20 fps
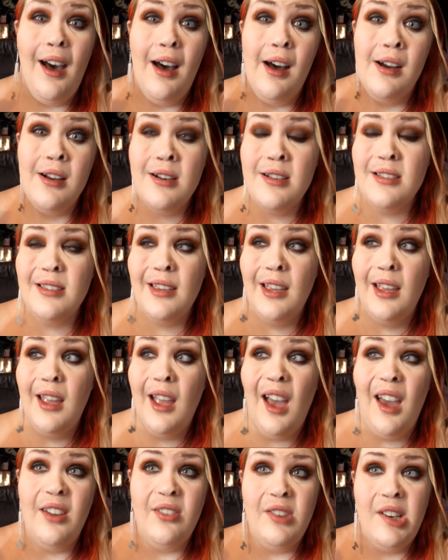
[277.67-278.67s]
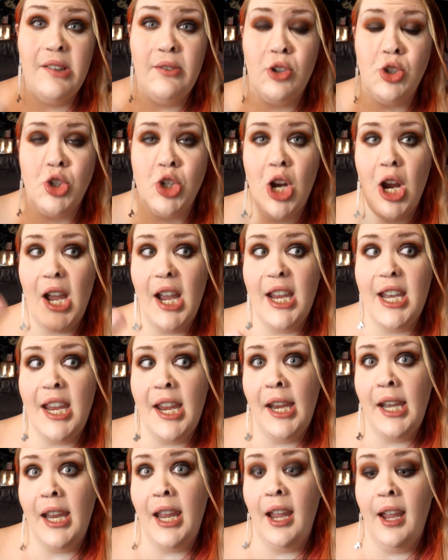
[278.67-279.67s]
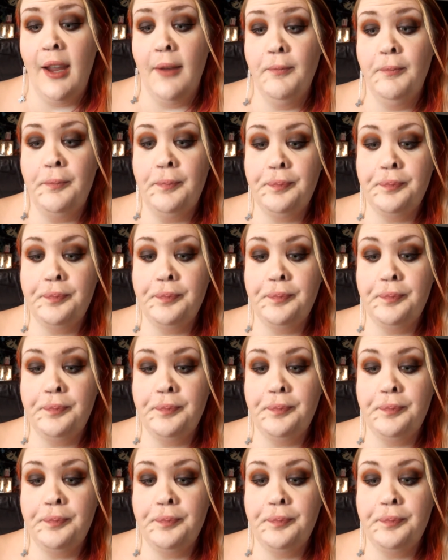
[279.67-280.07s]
honestly, I've never tried any